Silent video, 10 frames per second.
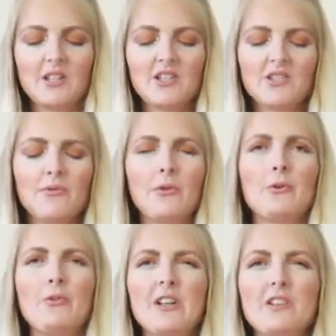which is a
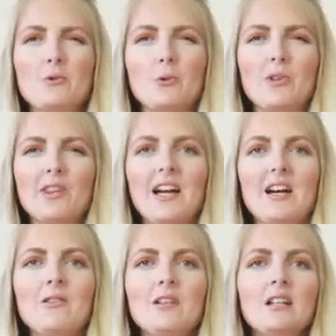few years old
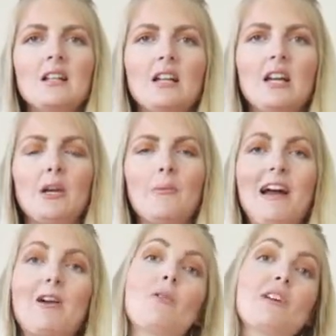now.
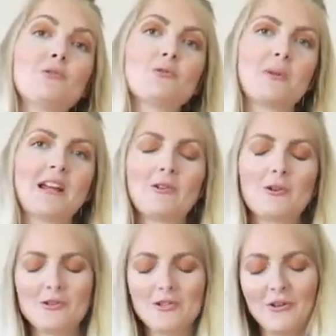I always use my
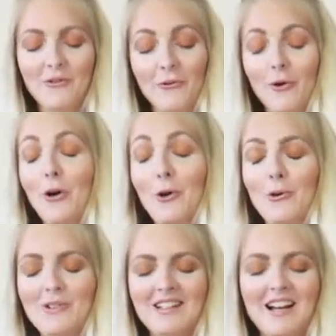clothes for a
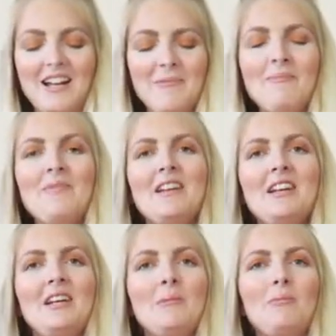long time.
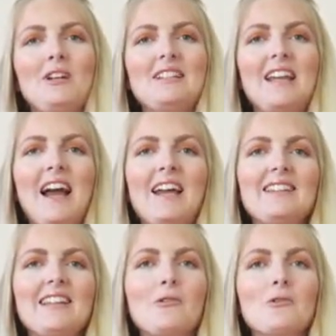But yeah, I
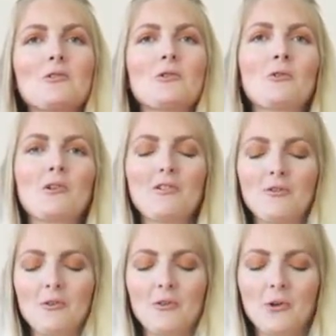think also
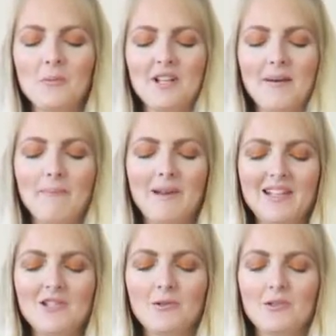colorful tops and
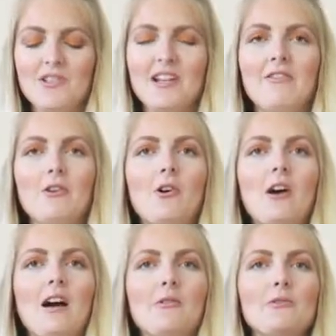pastels never go
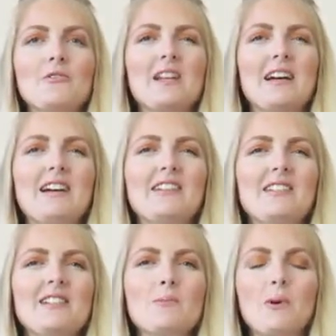out of style.
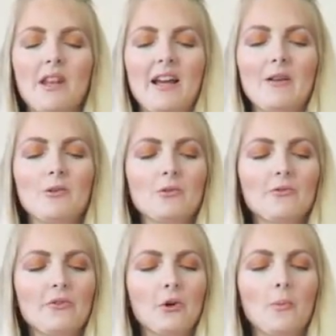This one I
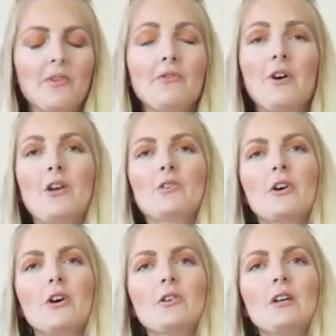got from De
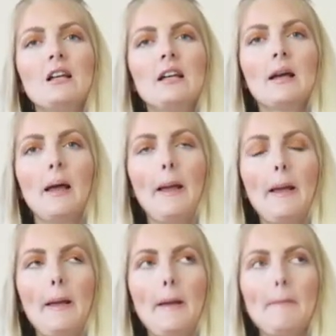Facto
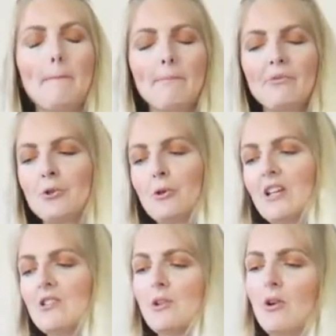2
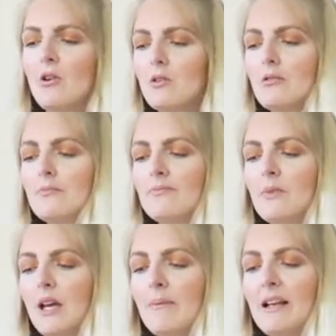years ago, I